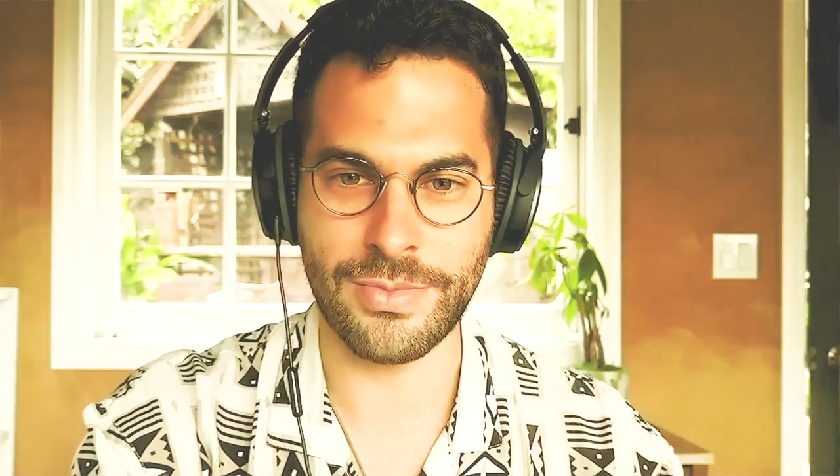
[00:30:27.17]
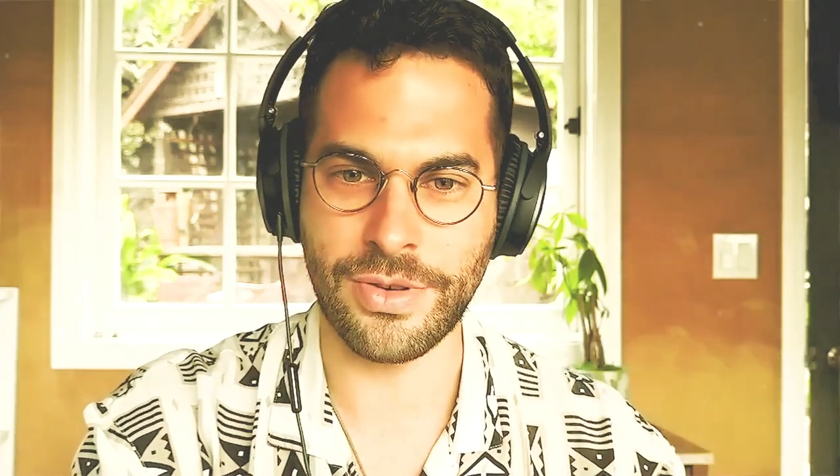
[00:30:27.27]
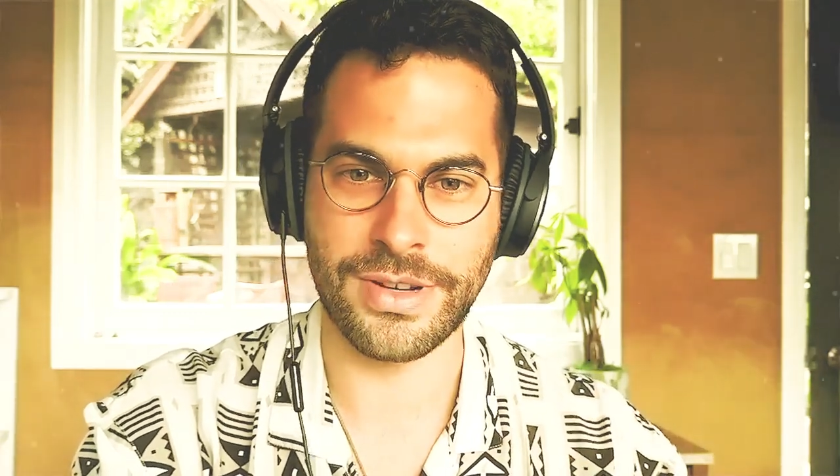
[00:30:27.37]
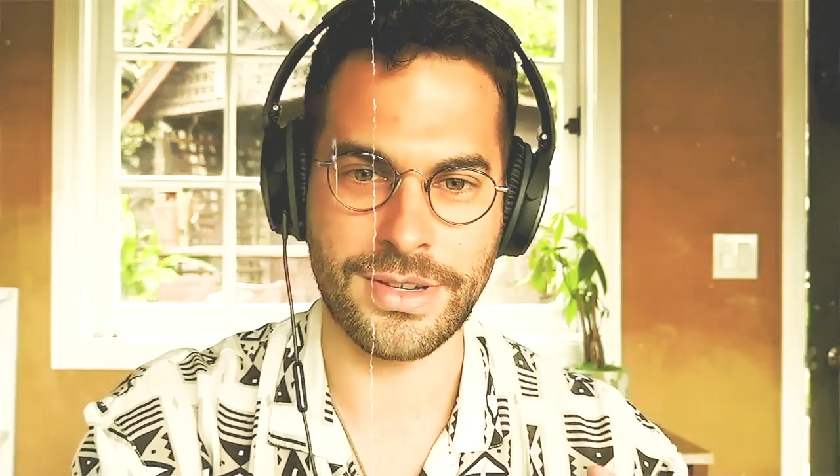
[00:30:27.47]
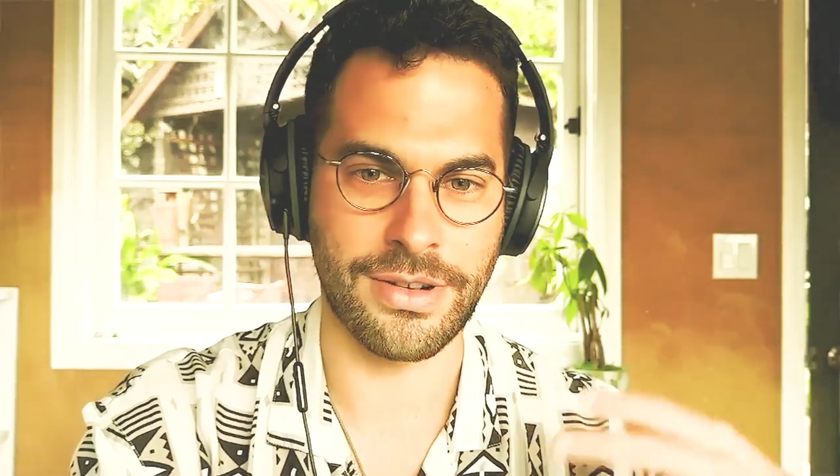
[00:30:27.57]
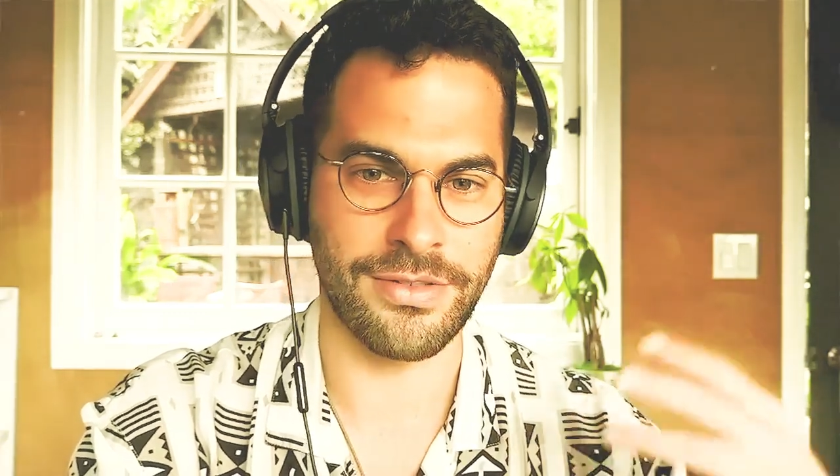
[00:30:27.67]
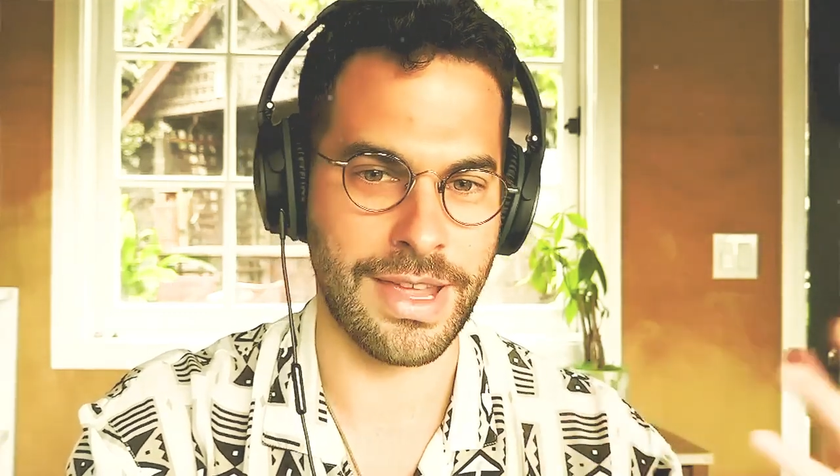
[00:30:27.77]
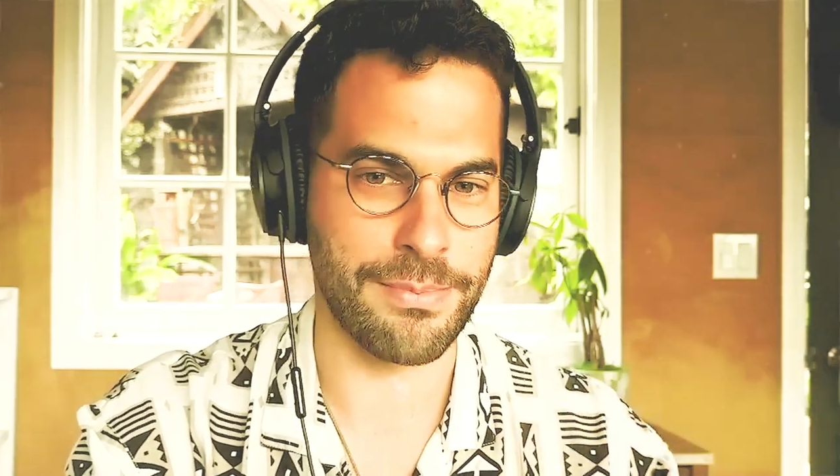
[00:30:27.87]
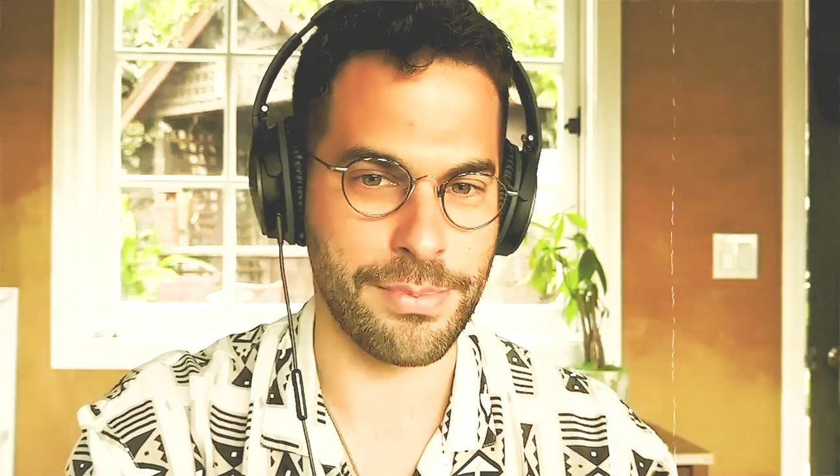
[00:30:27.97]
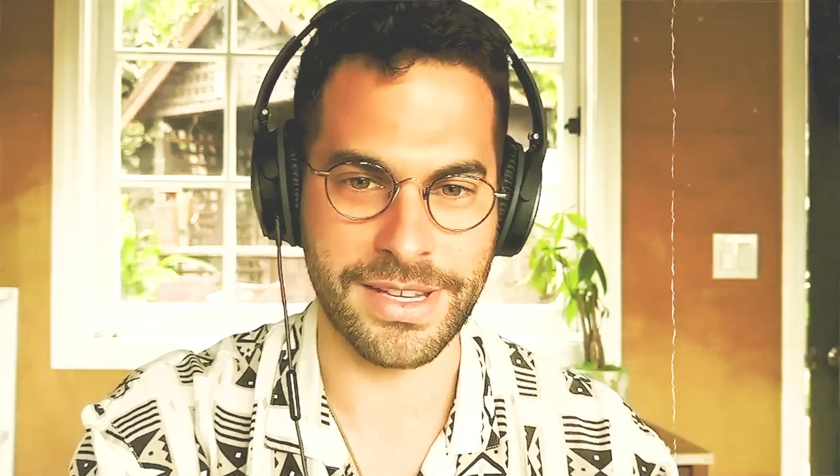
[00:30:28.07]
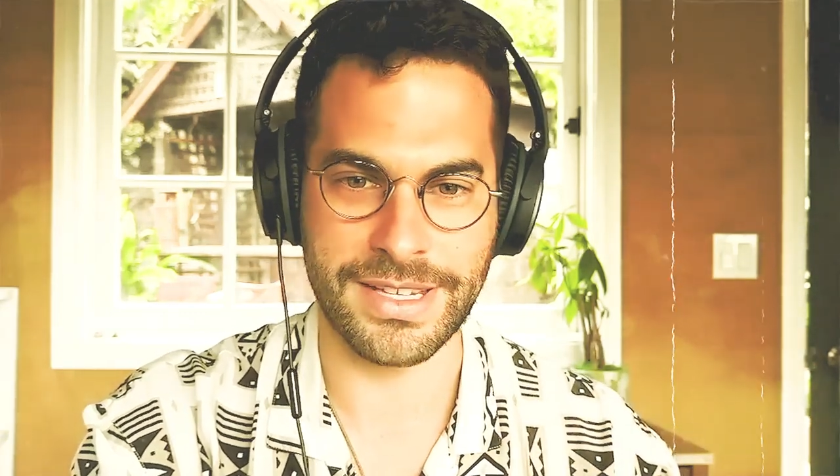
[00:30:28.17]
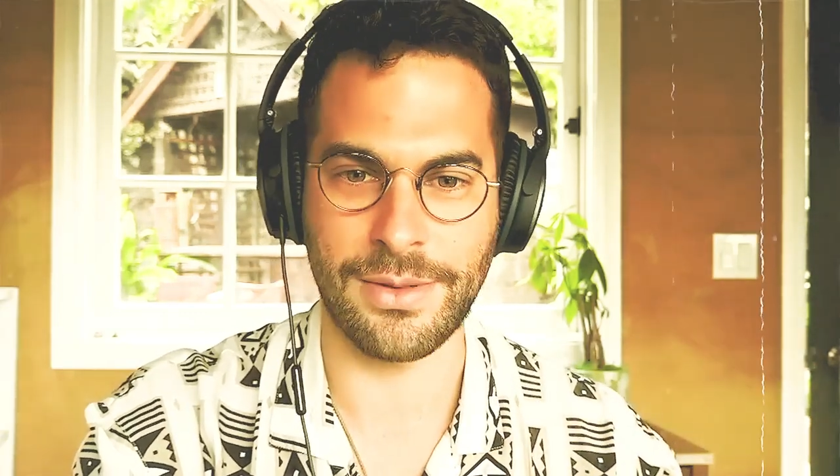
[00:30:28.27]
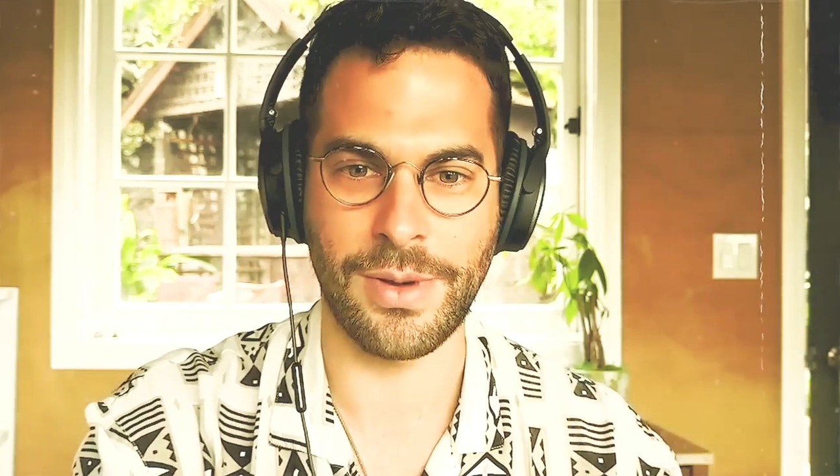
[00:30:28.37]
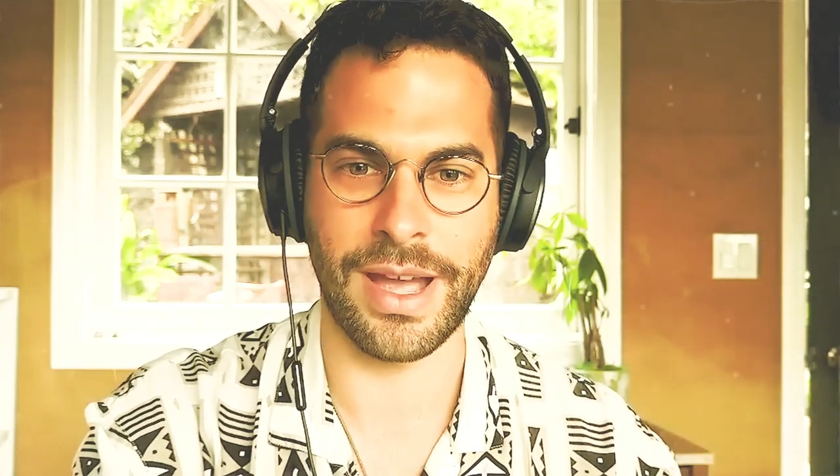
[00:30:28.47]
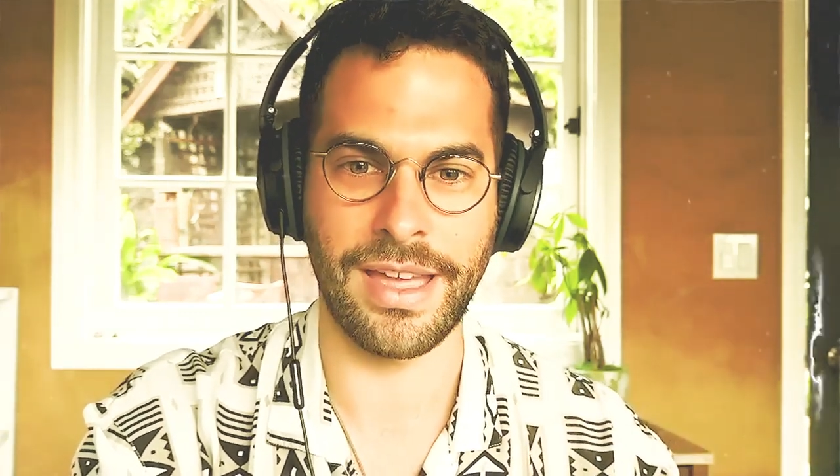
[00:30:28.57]
more sort of
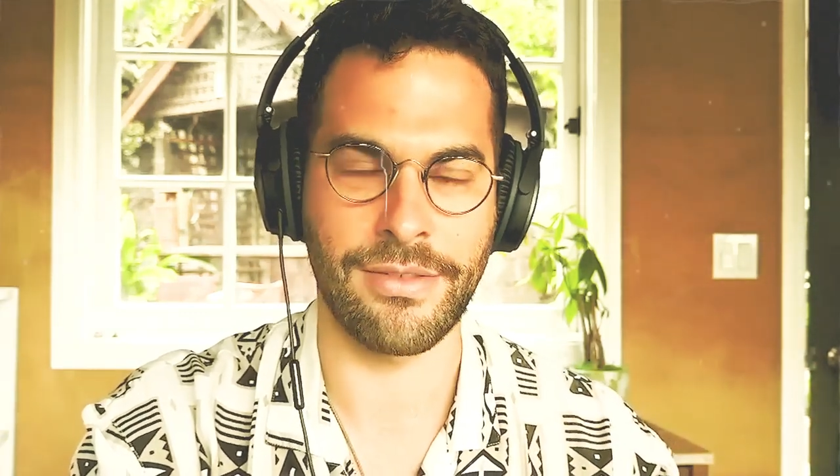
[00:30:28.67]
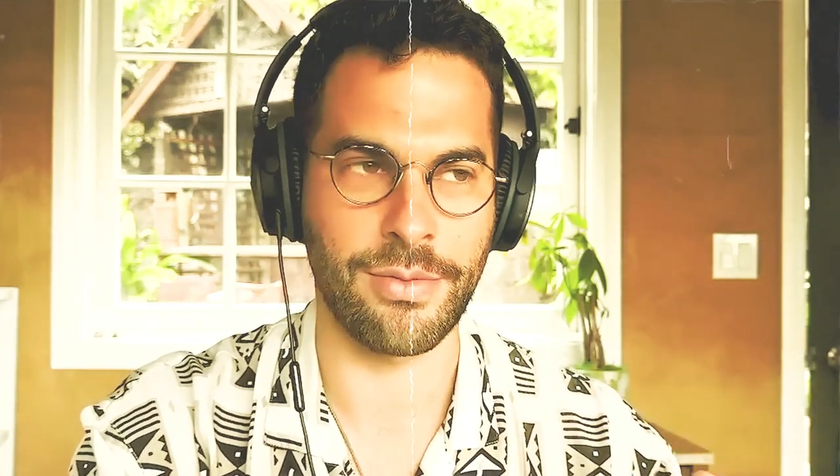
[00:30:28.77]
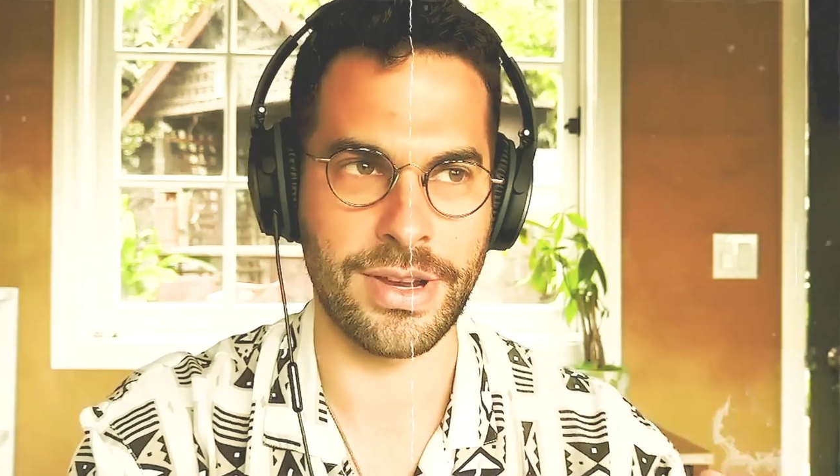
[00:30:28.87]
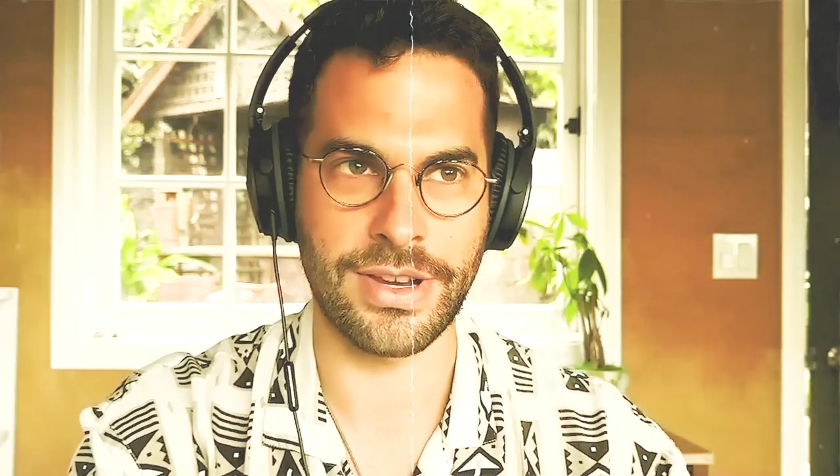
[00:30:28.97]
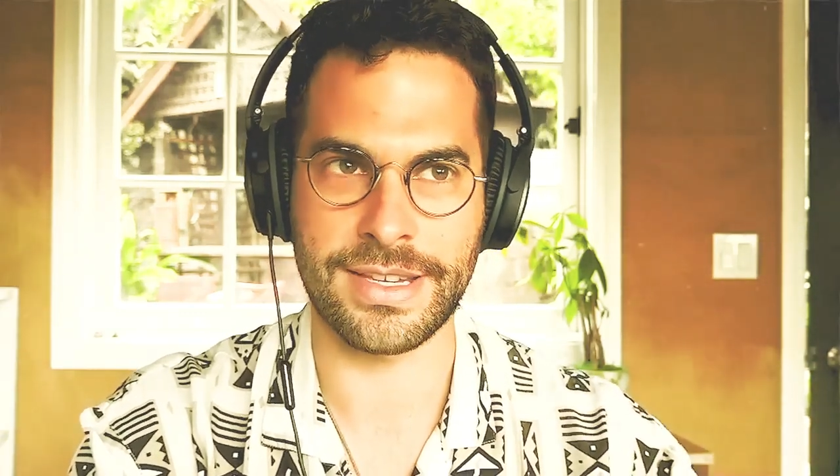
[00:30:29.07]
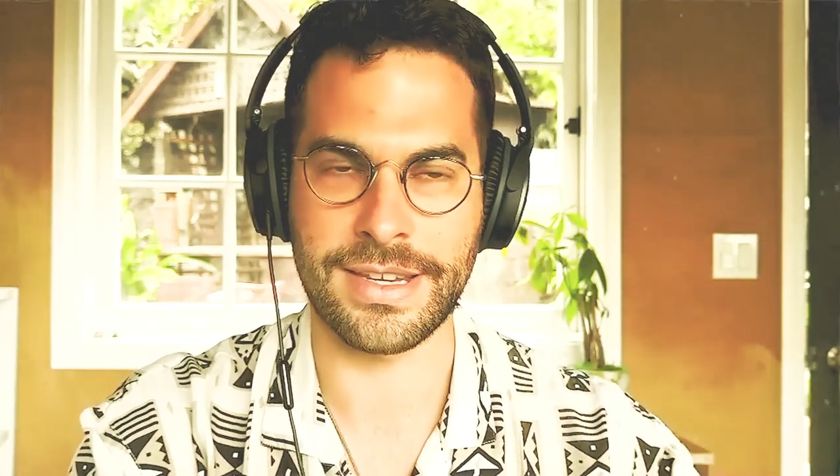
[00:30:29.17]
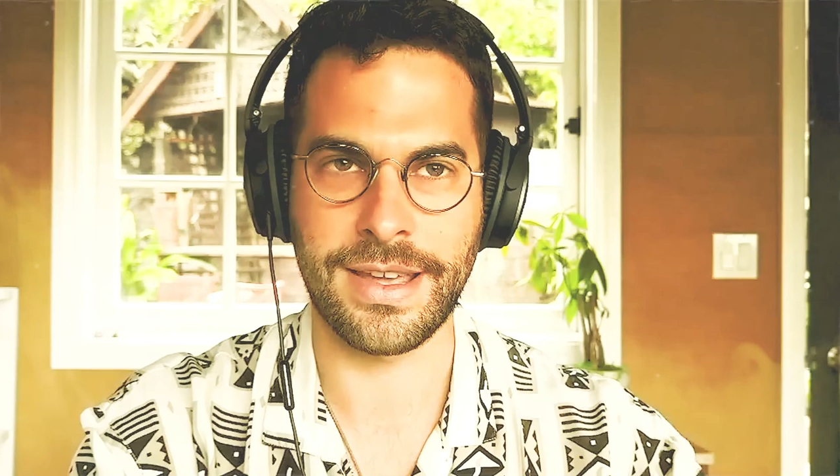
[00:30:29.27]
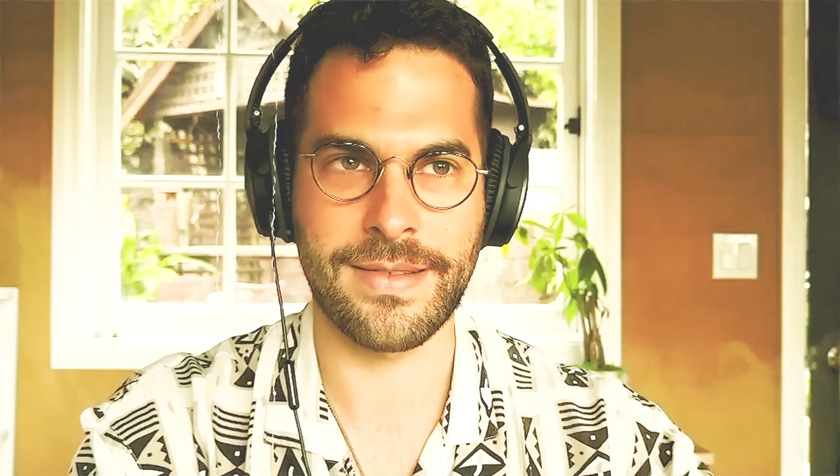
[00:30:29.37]
implicit way of we just